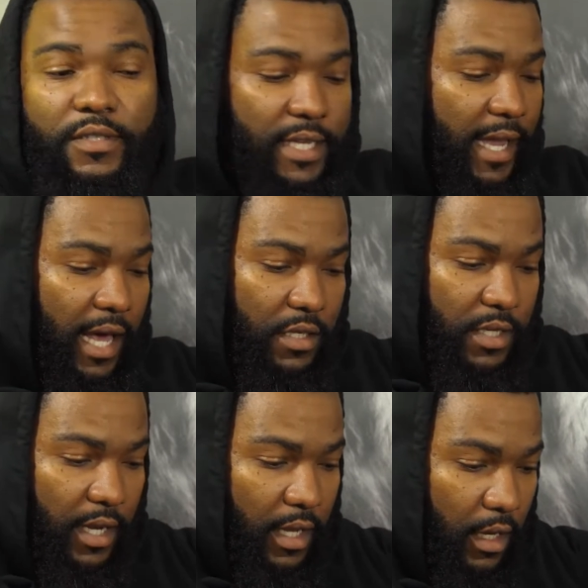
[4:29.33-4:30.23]

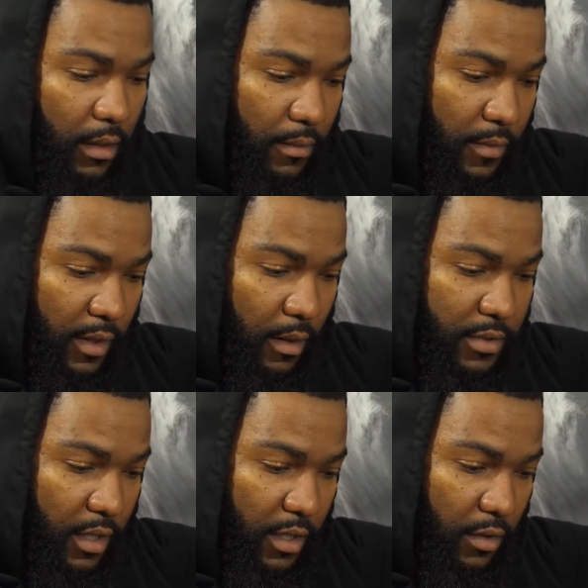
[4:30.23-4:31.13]
Psychology.com. I'm
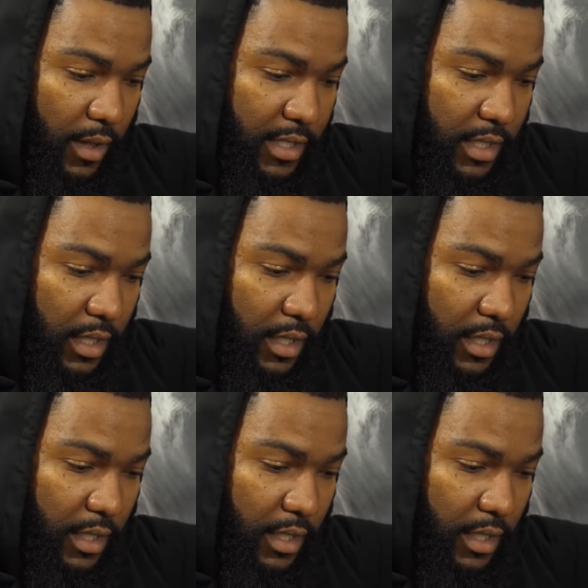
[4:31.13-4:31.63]
sorry, no, that's